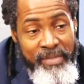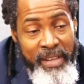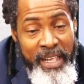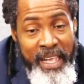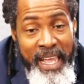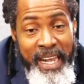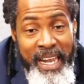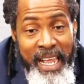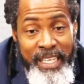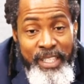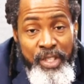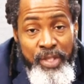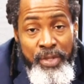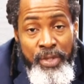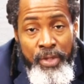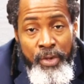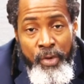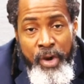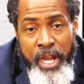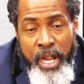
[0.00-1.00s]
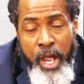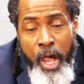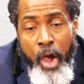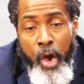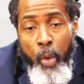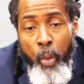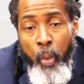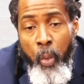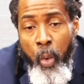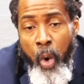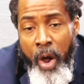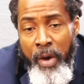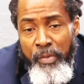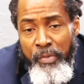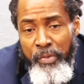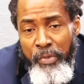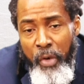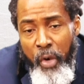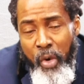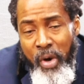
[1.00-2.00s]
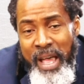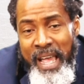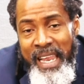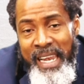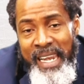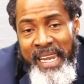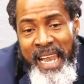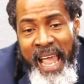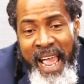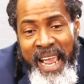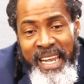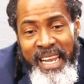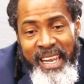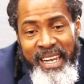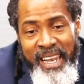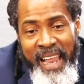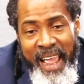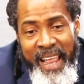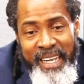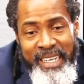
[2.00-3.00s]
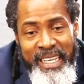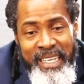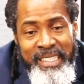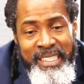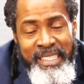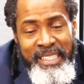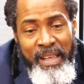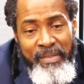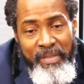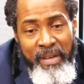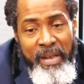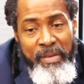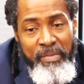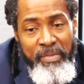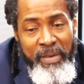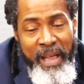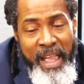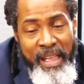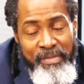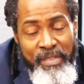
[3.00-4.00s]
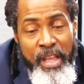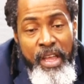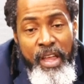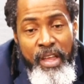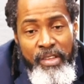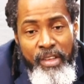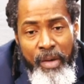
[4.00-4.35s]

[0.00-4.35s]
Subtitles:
Again, that's 314-9975.